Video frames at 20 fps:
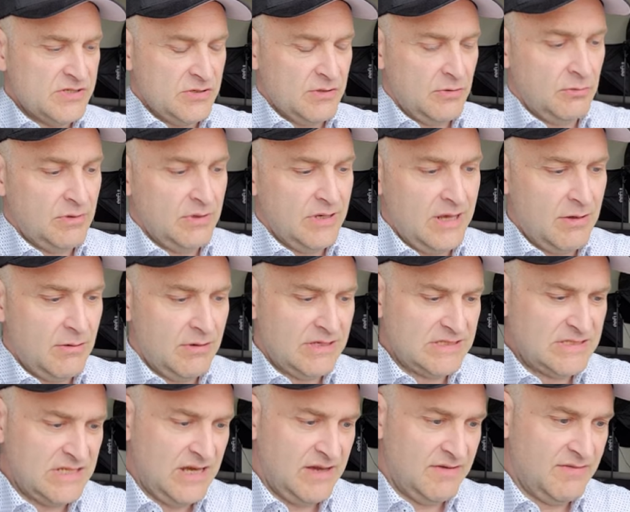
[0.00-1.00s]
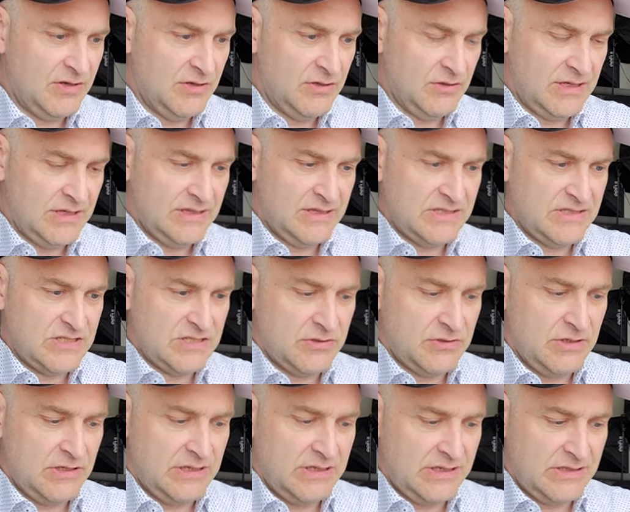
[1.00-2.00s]
So now let's have a look at the
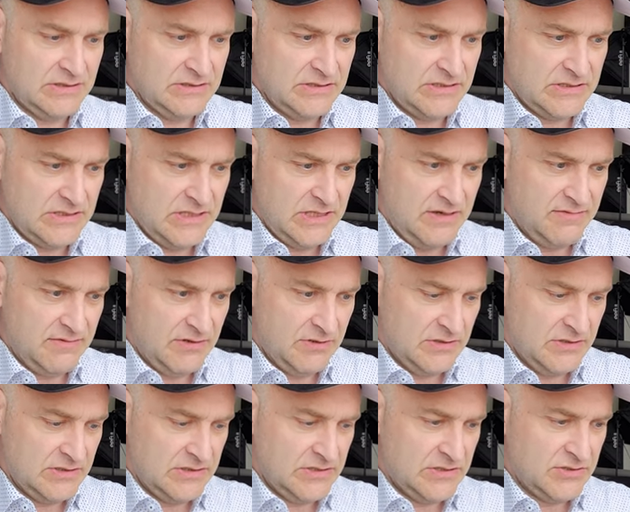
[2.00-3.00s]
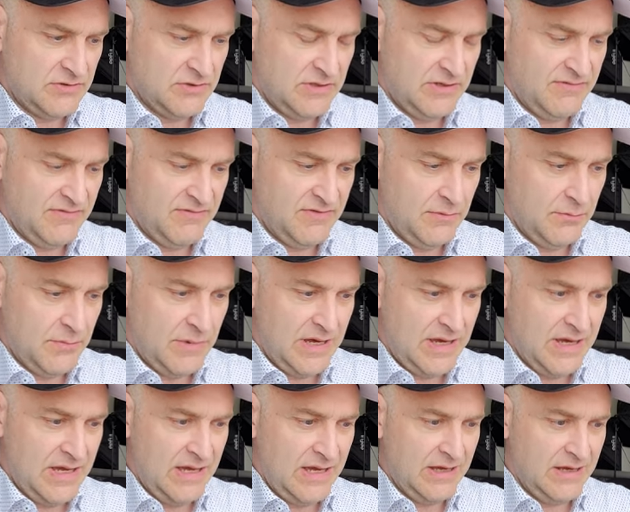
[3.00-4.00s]
screen. I'll just have a look at the screen from
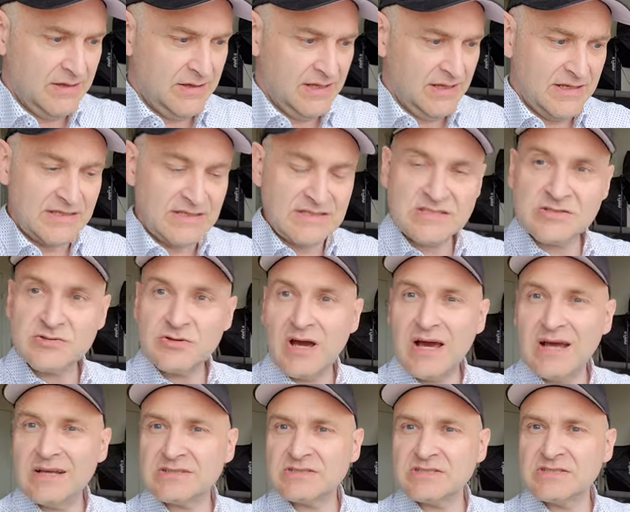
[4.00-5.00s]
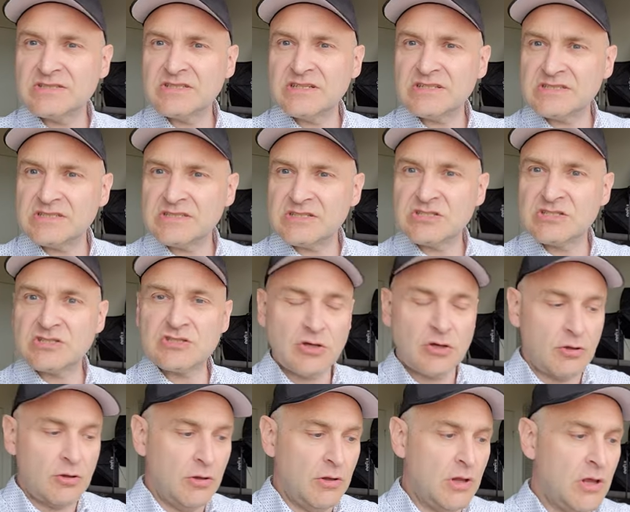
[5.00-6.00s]
my angle and I'll try to just
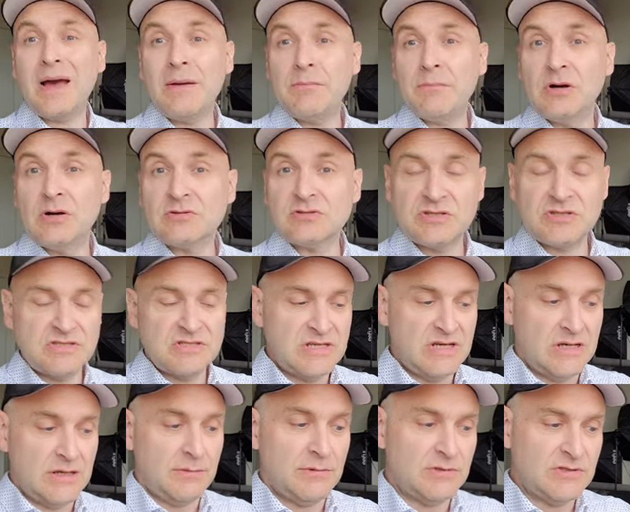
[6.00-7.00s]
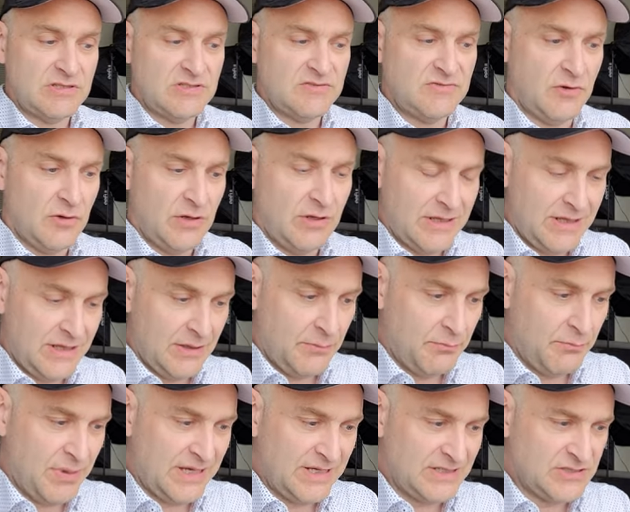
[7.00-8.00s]
install my Moto setup on this phone and I'll
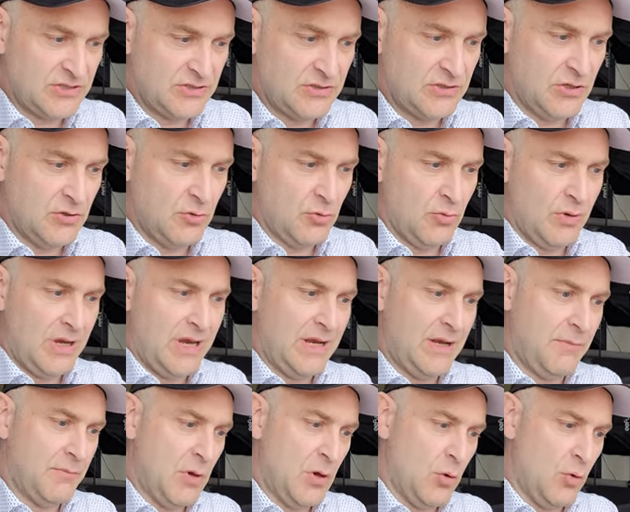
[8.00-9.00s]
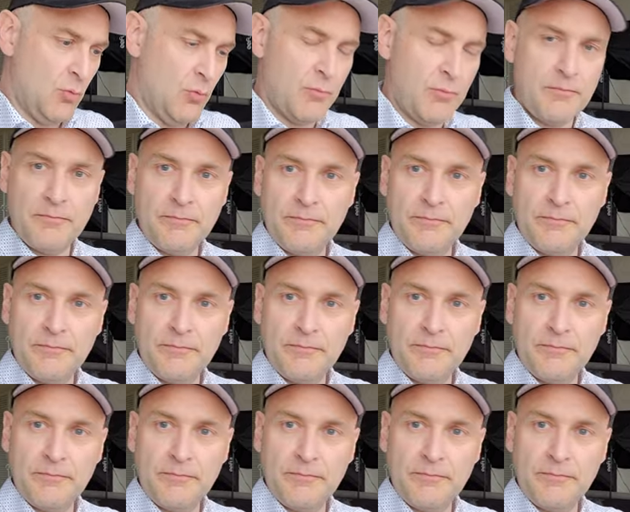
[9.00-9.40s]
get back to you in a mo.